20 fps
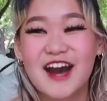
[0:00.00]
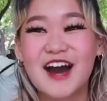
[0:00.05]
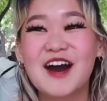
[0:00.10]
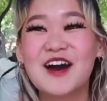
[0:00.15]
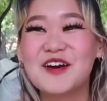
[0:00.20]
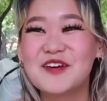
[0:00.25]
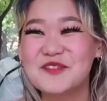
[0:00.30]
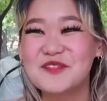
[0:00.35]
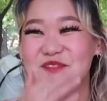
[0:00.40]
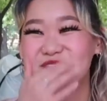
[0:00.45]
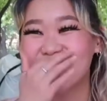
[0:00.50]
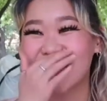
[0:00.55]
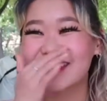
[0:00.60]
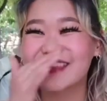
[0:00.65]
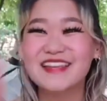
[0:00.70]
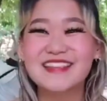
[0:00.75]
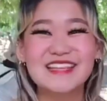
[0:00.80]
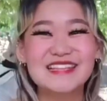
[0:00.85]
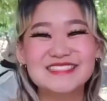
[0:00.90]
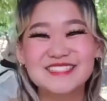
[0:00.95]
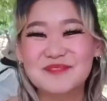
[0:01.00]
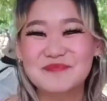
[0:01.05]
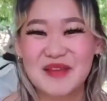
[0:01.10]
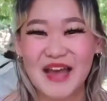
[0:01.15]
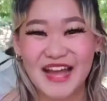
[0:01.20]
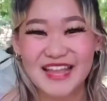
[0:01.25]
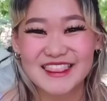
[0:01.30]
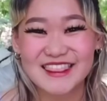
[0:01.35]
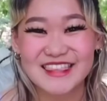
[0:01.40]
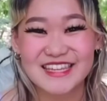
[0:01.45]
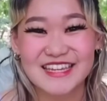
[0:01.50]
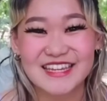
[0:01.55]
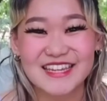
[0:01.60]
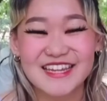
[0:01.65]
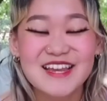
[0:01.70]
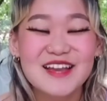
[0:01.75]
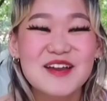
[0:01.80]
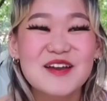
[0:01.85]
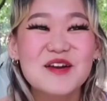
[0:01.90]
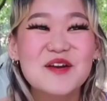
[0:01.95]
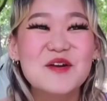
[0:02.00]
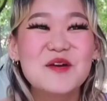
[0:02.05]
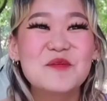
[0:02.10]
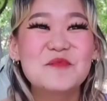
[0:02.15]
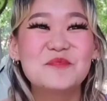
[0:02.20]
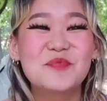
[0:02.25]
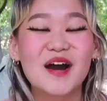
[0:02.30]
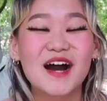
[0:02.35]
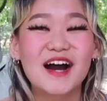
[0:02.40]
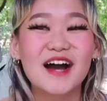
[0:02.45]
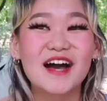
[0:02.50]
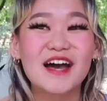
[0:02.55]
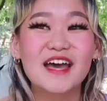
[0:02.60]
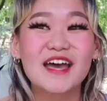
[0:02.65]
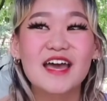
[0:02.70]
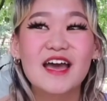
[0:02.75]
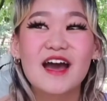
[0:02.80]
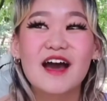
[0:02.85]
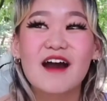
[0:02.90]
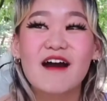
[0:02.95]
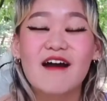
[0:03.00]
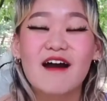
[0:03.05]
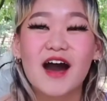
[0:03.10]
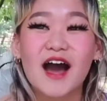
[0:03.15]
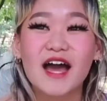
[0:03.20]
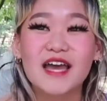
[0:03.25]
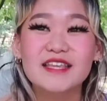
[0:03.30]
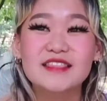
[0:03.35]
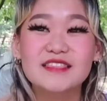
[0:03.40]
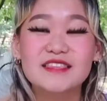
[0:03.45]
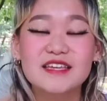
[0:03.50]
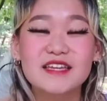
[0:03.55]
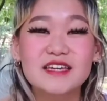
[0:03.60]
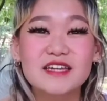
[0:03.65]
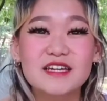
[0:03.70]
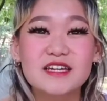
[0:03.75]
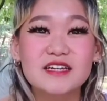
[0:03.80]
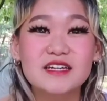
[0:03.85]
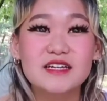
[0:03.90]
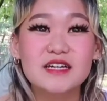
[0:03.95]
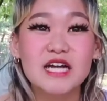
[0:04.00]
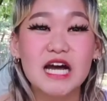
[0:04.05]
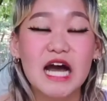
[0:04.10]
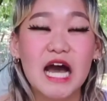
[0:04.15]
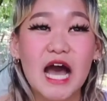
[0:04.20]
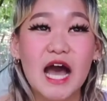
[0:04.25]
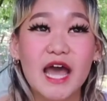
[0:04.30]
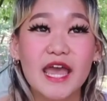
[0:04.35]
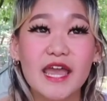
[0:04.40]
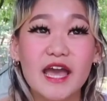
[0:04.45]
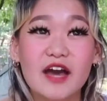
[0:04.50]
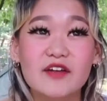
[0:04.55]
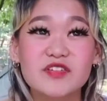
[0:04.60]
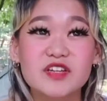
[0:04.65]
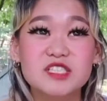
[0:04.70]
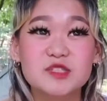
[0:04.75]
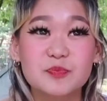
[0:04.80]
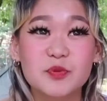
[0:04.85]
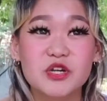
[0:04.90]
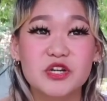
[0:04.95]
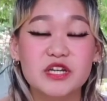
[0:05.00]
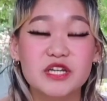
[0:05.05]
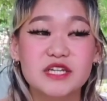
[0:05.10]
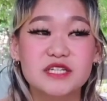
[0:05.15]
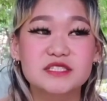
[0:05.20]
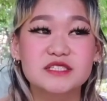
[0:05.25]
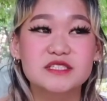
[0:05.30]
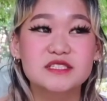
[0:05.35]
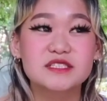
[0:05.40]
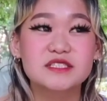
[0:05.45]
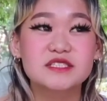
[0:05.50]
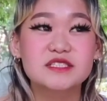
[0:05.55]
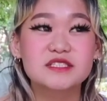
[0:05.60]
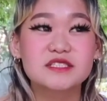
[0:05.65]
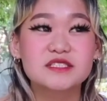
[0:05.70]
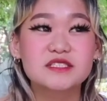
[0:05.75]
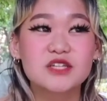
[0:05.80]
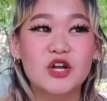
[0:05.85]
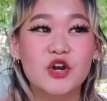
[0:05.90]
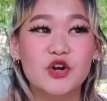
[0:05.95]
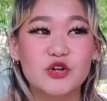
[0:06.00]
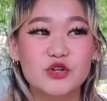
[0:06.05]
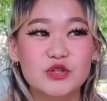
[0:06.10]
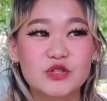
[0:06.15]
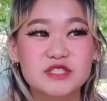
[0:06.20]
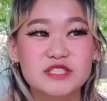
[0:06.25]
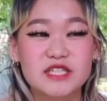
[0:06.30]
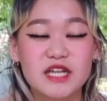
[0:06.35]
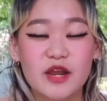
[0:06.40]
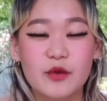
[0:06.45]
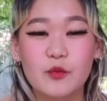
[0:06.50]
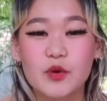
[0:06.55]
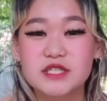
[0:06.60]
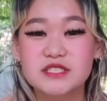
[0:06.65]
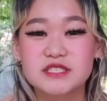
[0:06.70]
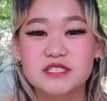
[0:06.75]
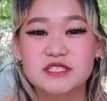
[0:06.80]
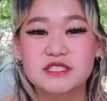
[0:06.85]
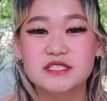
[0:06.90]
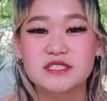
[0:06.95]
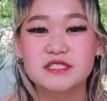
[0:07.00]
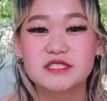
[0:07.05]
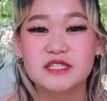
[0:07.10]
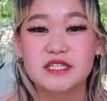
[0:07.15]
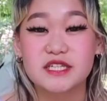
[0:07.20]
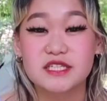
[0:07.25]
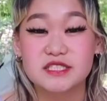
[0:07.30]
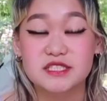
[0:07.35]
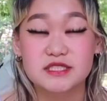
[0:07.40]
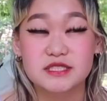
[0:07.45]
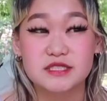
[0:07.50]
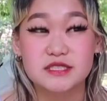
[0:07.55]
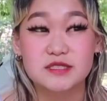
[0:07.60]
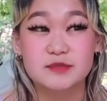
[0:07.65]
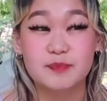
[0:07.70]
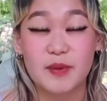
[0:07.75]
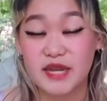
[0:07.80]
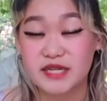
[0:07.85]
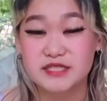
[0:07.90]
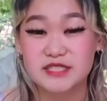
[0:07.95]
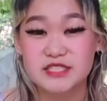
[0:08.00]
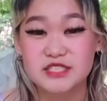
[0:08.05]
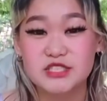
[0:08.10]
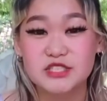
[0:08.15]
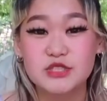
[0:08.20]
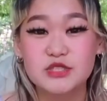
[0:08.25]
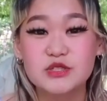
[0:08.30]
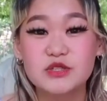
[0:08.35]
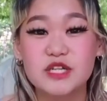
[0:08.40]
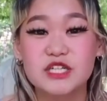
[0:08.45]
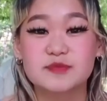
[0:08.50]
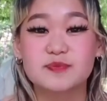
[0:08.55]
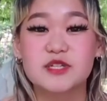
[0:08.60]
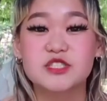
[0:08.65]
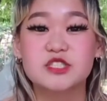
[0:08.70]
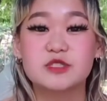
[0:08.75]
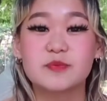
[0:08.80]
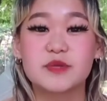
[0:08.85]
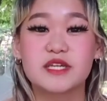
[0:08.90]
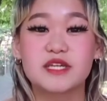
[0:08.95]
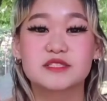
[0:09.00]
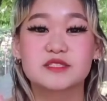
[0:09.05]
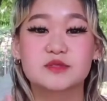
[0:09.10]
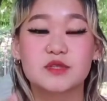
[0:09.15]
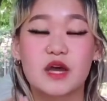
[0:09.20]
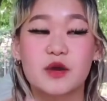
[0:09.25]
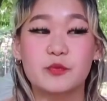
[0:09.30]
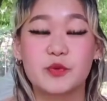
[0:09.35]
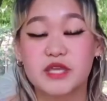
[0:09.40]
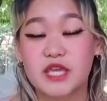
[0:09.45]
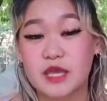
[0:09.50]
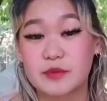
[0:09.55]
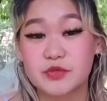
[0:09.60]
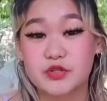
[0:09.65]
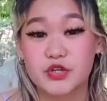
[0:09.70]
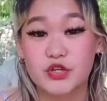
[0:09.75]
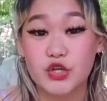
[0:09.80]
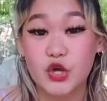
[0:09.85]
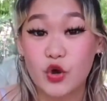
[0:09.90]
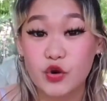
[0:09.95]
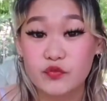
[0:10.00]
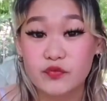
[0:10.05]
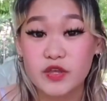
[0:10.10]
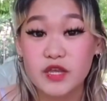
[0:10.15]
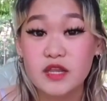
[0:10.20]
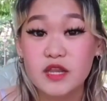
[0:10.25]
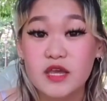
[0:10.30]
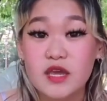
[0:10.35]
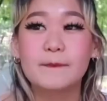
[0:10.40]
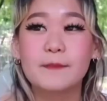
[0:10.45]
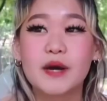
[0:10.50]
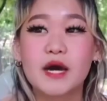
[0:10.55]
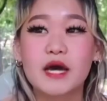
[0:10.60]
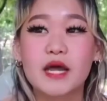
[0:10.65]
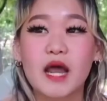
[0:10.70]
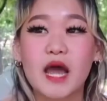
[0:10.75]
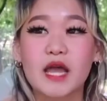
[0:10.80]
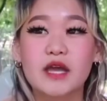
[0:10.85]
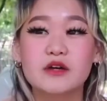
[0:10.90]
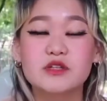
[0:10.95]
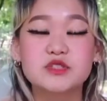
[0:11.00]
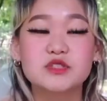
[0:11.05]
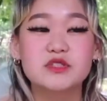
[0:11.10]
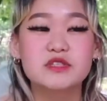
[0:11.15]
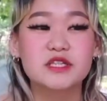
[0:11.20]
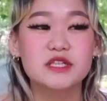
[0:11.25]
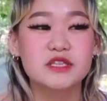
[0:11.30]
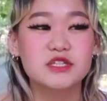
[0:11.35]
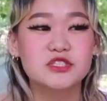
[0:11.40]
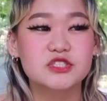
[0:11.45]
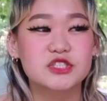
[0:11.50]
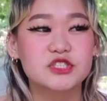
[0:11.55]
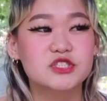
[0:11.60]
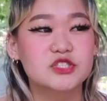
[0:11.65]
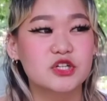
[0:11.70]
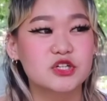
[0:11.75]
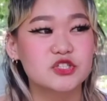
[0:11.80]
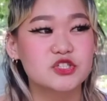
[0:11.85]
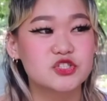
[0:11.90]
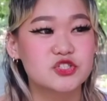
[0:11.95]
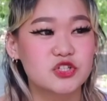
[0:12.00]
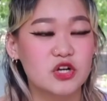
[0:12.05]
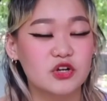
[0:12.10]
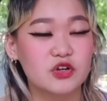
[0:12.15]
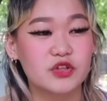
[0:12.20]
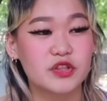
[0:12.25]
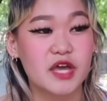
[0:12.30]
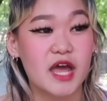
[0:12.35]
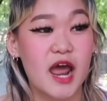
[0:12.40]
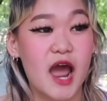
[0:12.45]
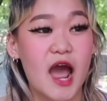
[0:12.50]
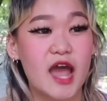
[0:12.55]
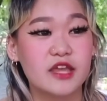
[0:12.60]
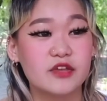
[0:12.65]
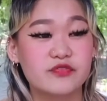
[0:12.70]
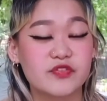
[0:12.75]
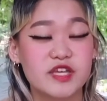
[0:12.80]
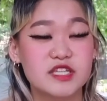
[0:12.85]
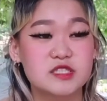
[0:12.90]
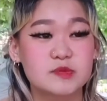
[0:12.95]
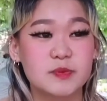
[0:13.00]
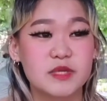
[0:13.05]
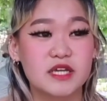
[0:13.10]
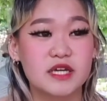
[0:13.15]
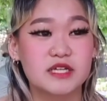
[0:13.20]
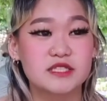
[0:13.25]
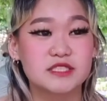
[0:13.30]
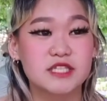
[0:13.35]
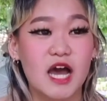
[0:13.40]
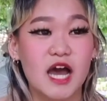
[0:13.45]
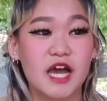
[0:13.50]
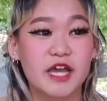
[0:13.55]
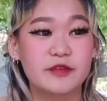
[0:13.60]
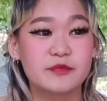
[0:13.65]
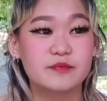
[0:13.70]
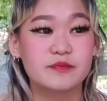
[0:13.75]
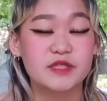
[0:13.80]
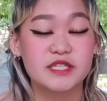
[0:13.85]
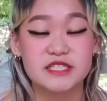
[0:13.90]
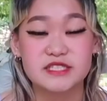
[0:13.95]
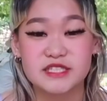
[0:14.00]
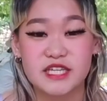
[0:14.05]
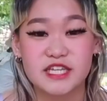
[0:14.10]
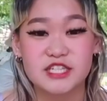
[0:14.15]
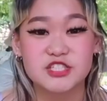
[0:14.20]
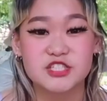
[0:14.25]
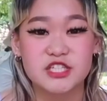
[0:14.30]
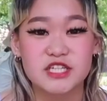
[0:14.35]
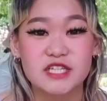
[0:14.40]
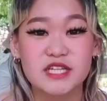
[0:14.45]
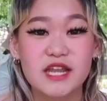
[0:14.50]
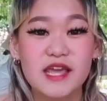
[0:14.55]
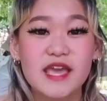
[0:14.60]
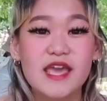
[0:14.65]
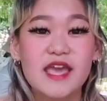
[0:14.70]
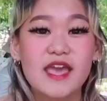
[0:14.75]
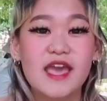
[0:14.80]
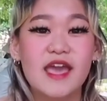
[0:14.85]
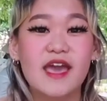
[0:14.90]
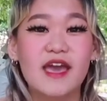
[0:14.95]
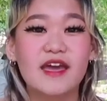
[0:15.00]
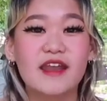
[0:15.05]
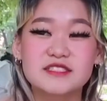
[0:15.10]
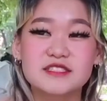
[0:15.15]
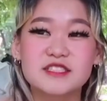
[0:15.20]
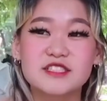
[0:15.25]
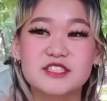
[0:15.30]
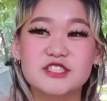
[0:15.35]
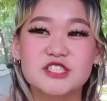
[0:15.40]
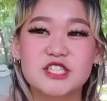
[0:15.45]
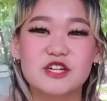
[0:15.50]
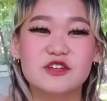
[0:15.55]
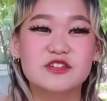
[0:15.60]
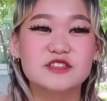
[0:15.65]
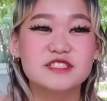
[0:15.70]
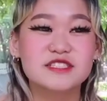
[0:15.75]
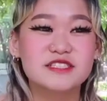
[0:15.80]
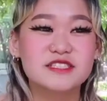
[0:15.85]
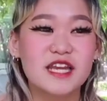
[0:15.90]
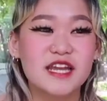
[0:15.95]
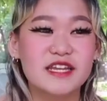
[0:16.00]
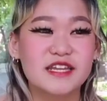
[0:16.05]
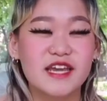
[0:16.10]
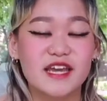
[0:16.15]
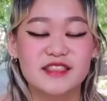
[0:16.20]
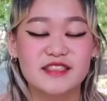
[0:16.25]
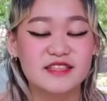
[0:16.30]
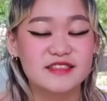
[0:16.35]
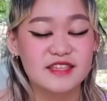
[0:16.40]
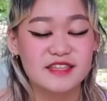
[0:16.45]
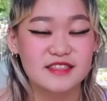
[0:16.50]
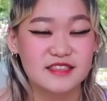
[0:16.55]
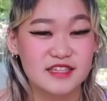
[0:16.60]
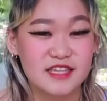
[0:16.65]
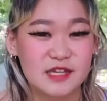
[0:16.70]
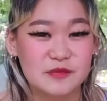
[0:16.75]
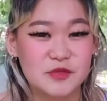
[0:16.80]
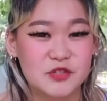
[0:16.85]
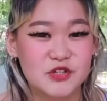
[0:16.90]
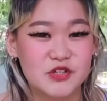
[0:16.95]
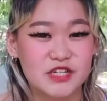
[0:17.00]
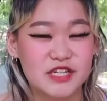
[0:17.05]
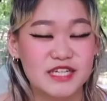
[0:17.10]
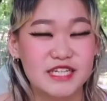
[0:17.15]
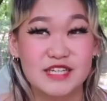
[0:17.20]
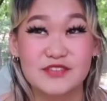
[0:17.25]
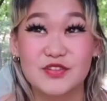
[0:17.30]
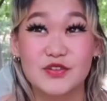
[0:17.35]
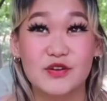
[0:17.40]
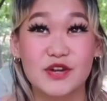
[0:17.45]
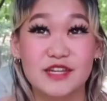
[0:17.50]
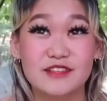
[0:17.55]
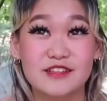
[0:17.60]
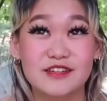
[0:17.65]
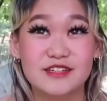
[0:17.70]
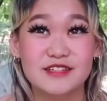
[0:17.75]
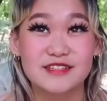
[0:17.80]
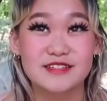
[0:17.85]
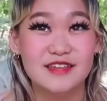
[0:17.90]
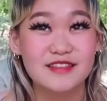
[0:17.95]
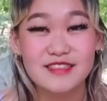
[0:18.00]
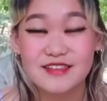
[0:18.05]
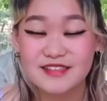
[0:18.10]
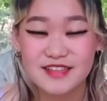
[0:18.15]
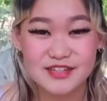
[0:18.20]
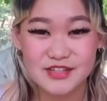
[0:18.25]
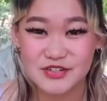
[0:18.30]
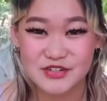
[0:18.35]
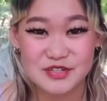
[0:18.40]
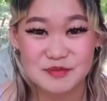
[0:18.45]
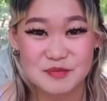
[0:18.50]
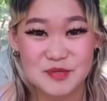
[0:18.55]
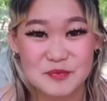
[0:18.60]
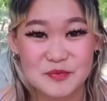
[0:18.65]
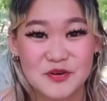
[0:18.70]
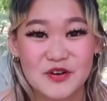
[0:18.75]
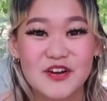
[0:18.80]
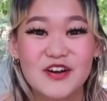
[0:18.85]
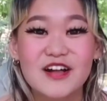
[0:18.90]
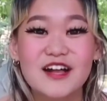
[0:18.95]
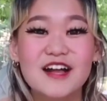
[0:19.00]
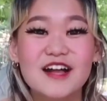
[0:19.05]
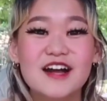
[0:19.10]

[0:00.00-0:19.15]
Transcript: Not that that's a bad thing, but I think I have experienced hurdles that I wasn't expecting to, especially because we came during COVID. But I also think there's a certain struggle that I face because I'm East Asian. And to the general society, I think they think I'm Korean, even though I look nothing like Korean people.